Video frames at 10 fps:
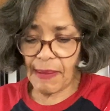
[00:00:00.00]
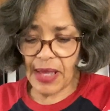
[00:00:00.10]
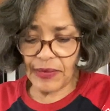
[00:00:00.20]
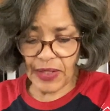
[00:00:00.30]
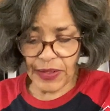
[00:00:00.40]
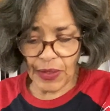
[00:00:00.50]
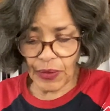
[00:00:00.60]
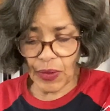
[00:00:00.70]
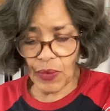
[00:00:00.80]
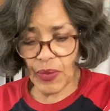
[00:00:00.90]
and then they'll
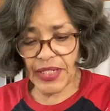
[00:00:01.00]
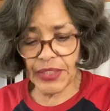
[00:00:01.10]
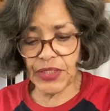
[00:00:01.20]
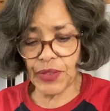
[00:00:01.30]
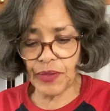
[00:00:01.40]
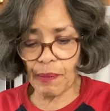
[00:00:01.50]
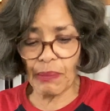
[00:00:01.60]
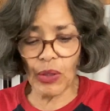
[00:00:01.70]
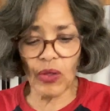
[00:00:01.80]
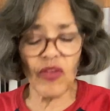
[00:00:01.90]
go into their
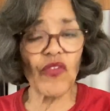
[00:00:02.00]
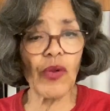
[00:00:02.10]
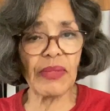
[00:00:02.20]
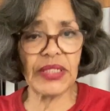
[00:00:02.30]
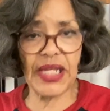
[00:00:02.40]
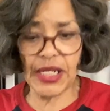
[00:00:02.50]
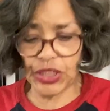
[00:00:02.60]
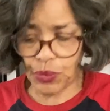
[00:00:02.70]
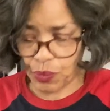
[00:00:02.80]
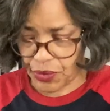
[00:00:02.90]
bulk
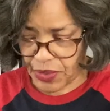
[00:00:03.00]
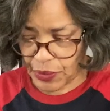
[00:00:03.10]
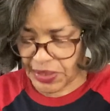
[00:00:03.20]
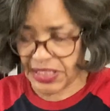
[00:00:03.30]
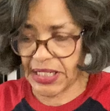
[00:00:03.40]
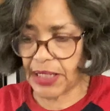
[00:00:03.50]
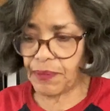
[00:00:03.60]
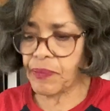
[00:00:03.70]
fermentation where they'll sit